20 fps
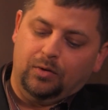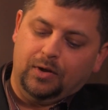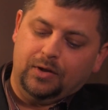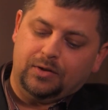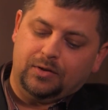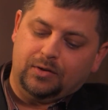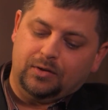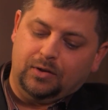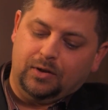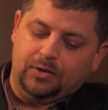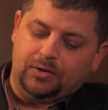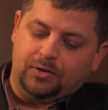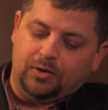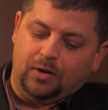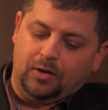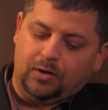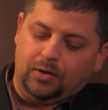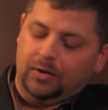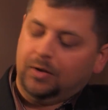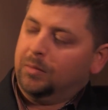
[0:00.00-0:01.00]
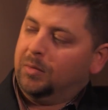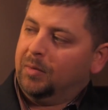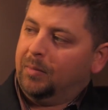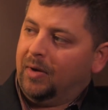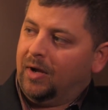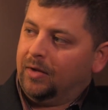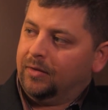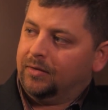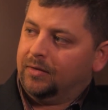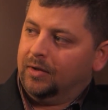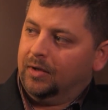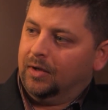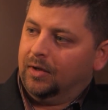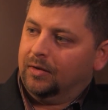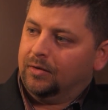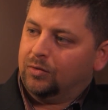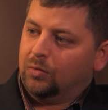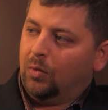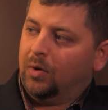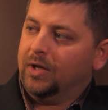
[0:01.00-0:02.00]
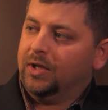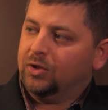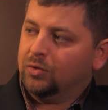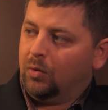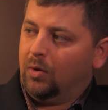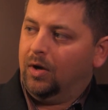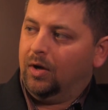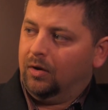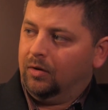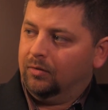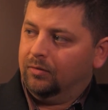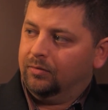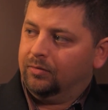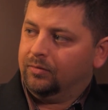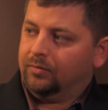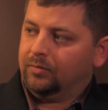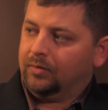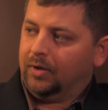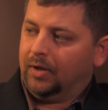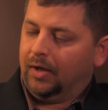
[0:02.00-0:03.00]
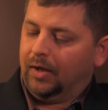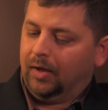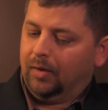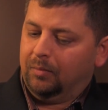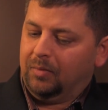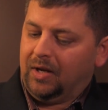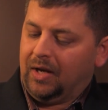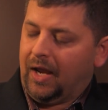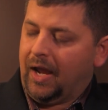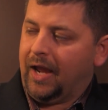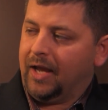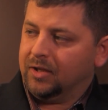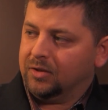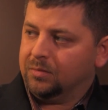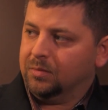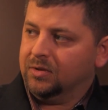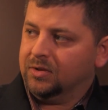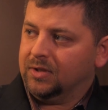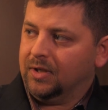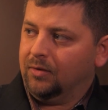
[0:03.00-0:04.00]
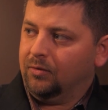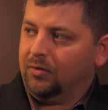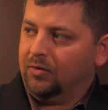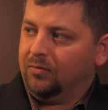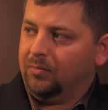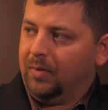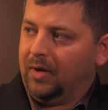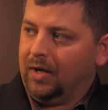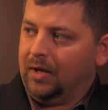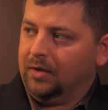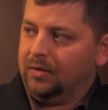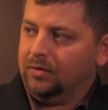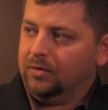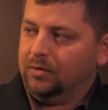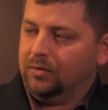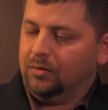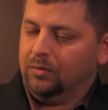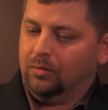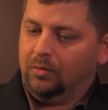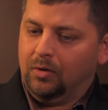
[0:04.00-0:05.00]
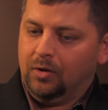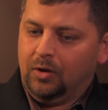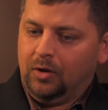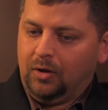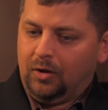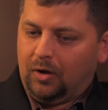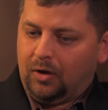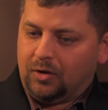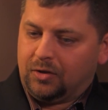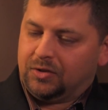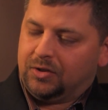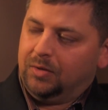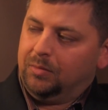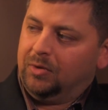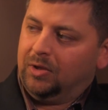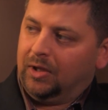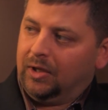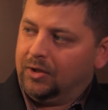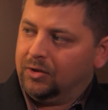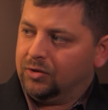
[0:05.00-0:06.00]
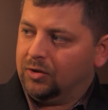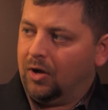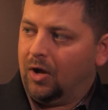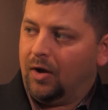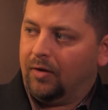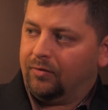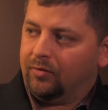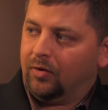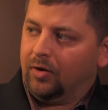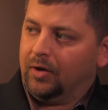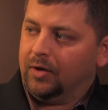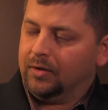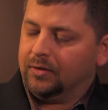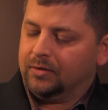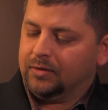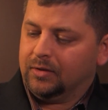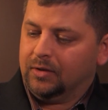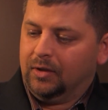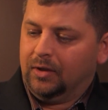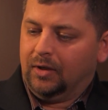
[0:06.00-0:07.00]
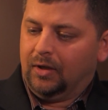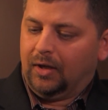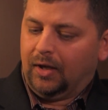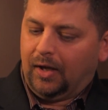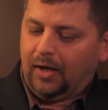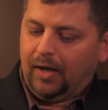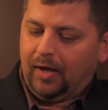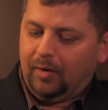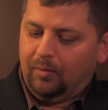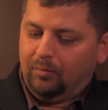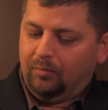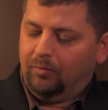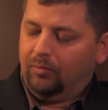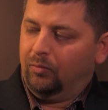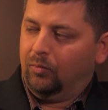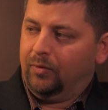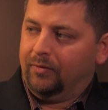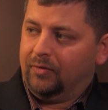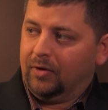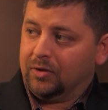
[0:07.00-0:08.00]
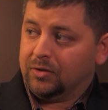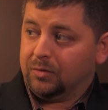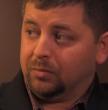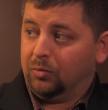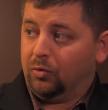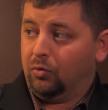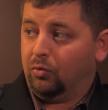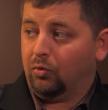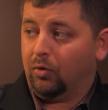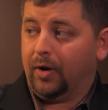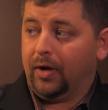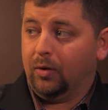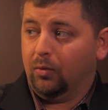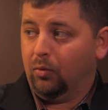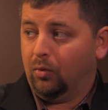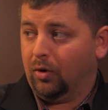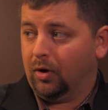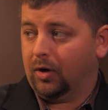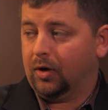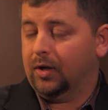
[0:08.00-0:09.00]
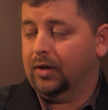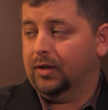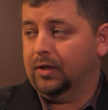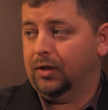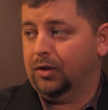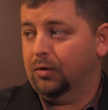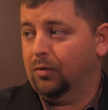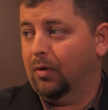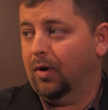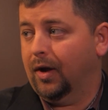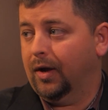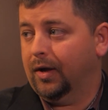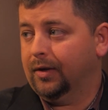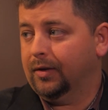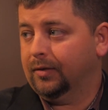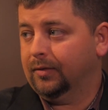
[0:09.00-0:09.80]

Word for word: let's let's talk a little bit about the 2012 um, enhancements that we've made to our simulation offerings. Um, we've done some great work in the UI.